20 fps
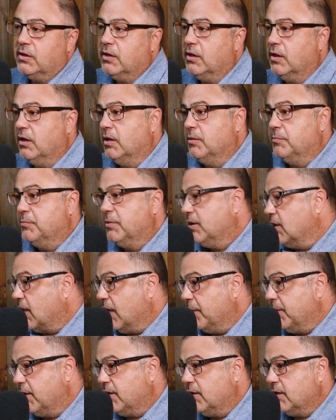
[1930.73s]
Um, but
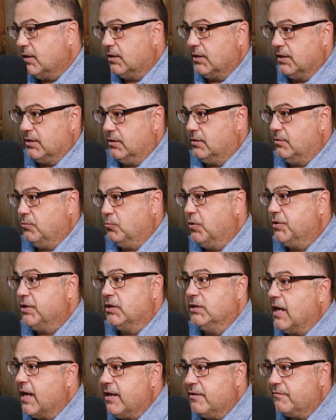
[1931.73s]
I mean, with a
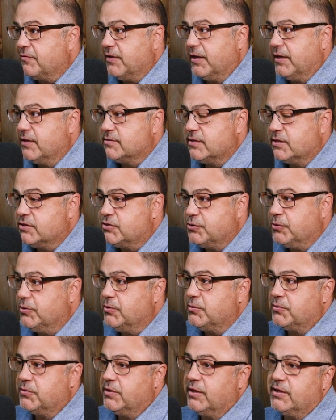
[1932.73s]
lot of things, it's
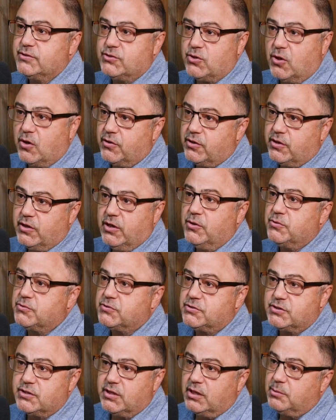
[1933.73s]
true. Things start on the
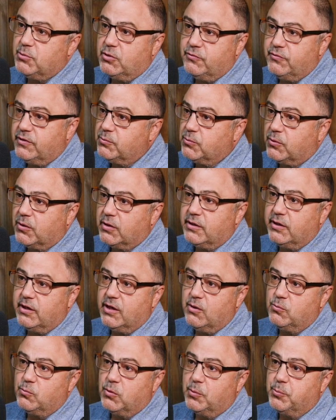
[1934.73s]
coast and they move inward. You
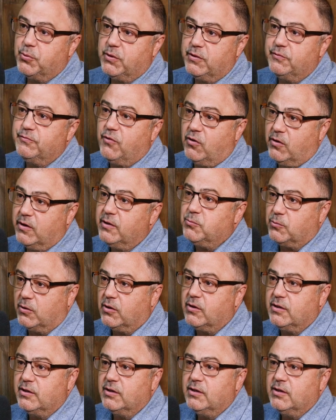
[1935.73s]
know, we're pretty far inward.